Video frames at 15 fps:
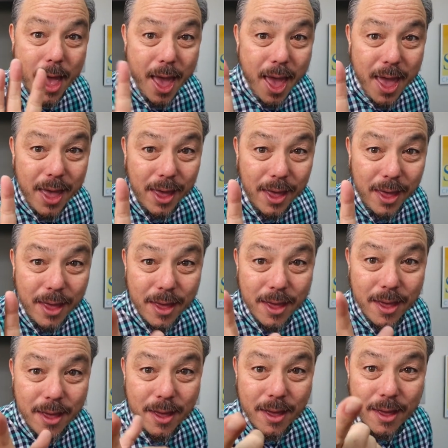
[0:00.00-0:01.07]
Hey,
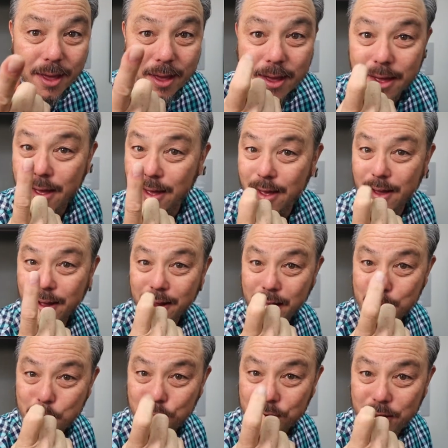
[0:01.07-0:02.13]

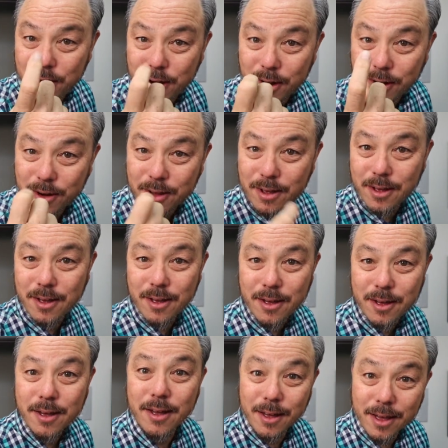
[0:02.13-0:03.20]
come over here.
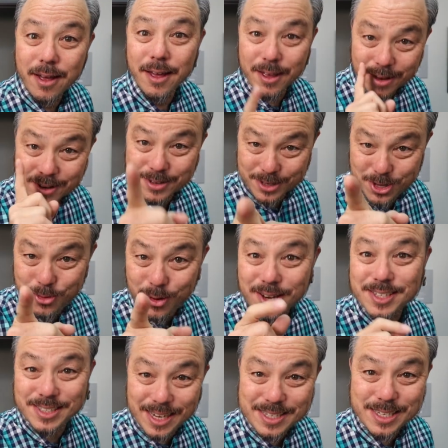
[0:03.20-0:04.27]
Do you want
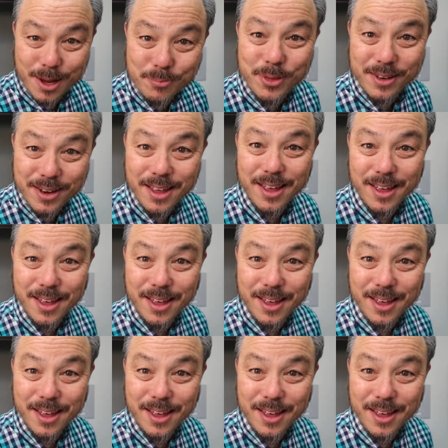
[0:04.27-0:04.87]
to see something?